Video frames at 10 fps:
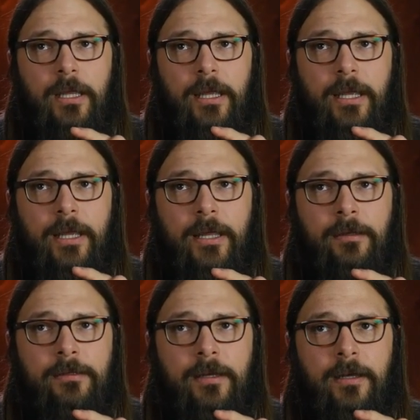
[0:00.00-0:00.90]

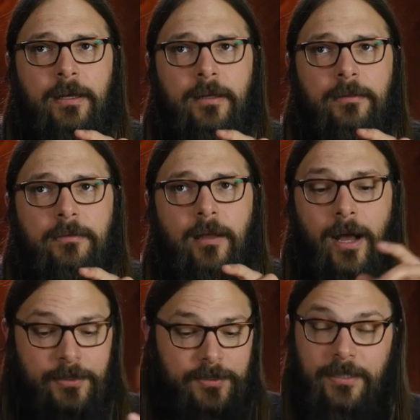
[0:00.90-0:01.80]
and
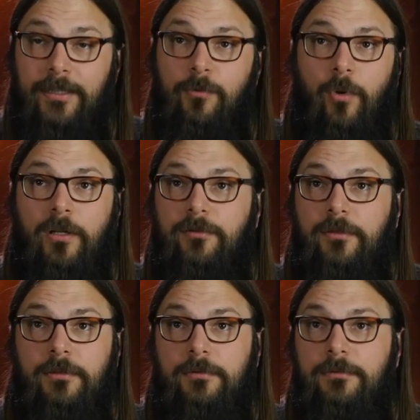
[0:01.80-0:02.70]
I just think it's wonderful.